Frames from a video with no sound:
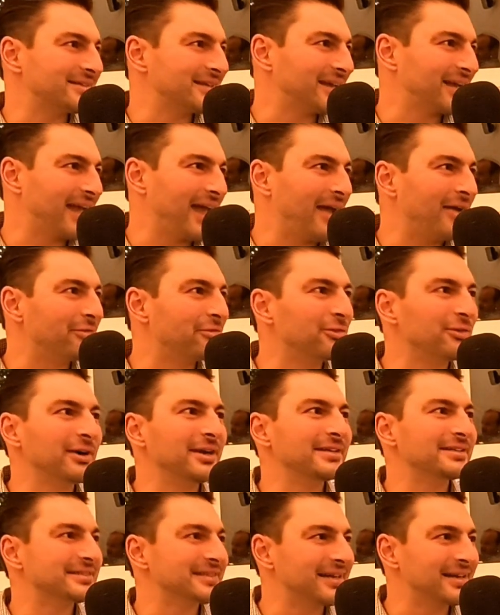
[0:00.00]
Like
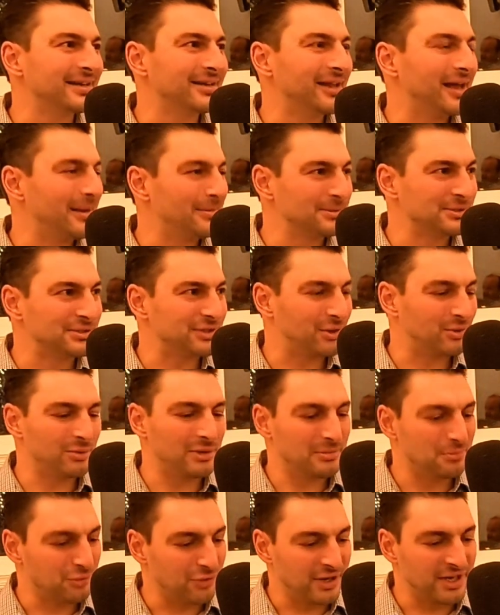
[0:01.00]
every single episode we
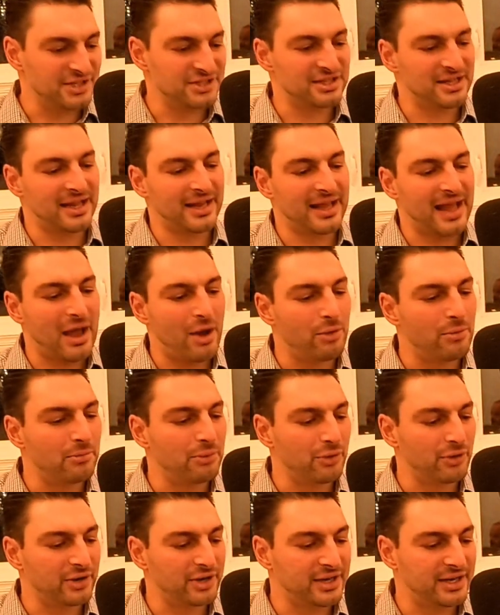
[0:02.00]
preach like how
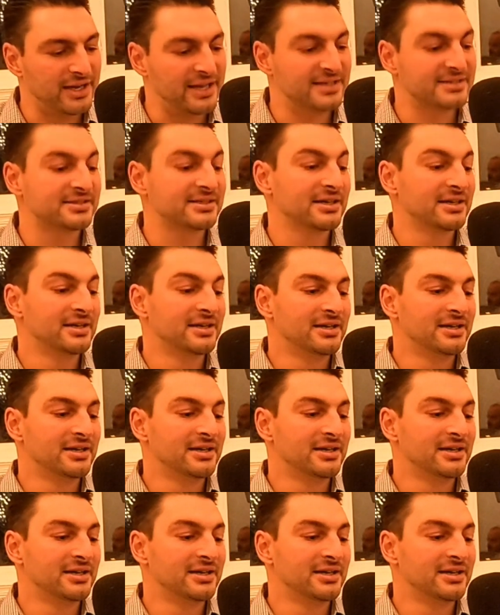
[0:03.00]
important it is